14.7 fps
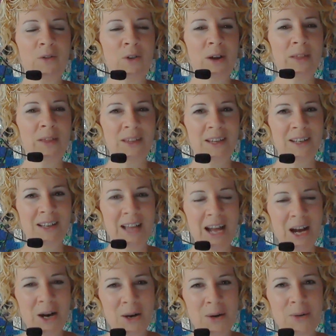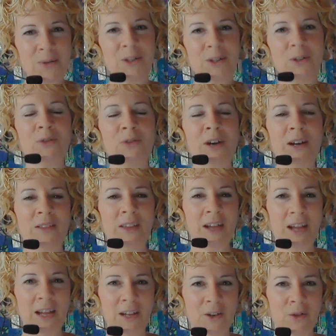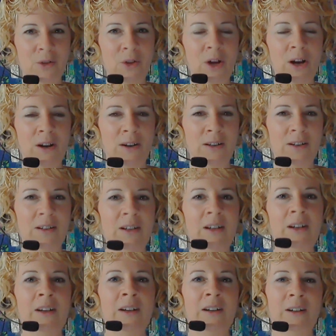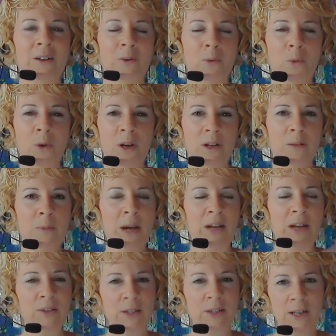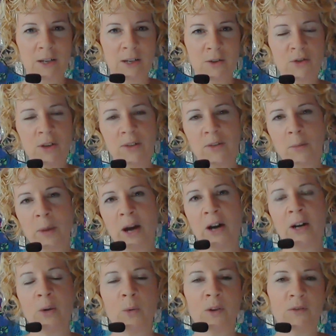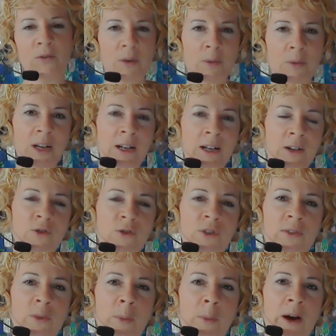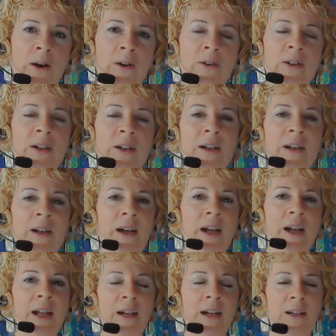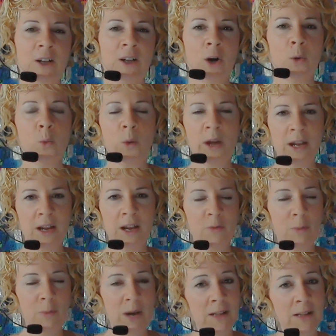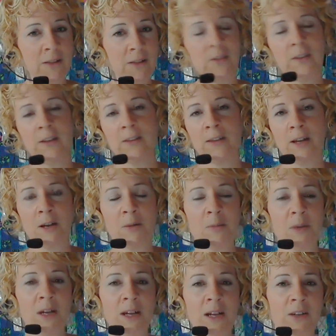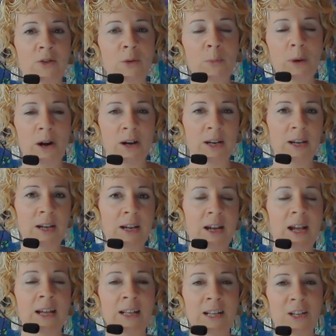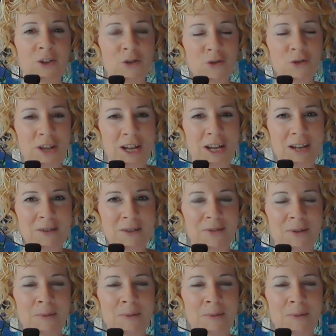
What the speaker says: I think now you've got the handle on what masculine energy is about and what feminine energy is about, and a way of balancing them in your body and in your life.